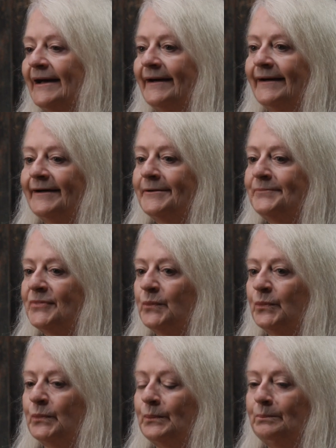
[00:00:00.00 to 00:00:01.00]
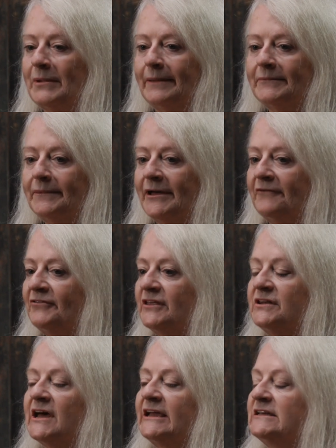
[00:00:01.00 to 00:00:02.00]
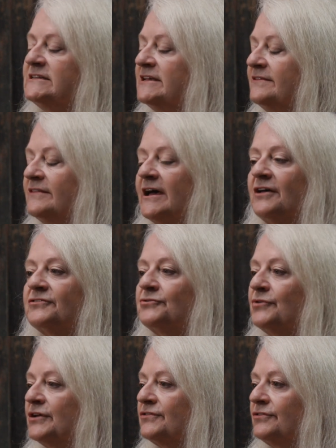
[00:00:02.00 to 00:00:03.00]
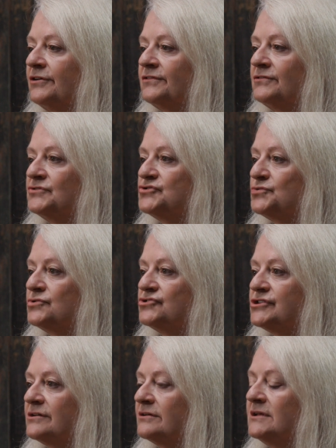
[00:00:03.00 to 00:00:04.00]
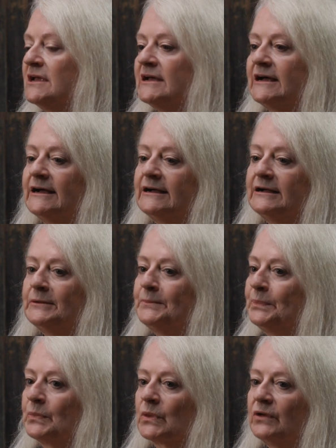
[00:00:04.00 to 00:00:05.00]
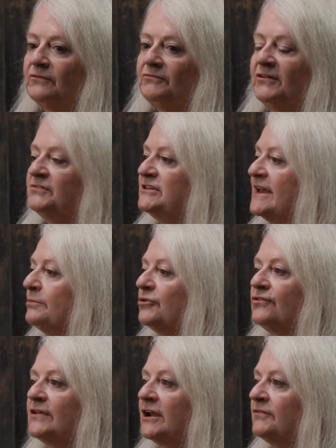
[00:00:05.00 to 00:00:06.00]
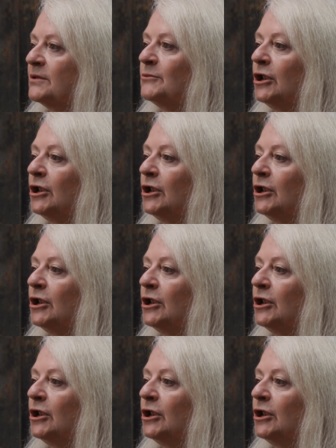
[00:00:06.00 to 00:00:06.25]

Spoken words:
Of the 19,000 restaurants in Georgia, 58% of them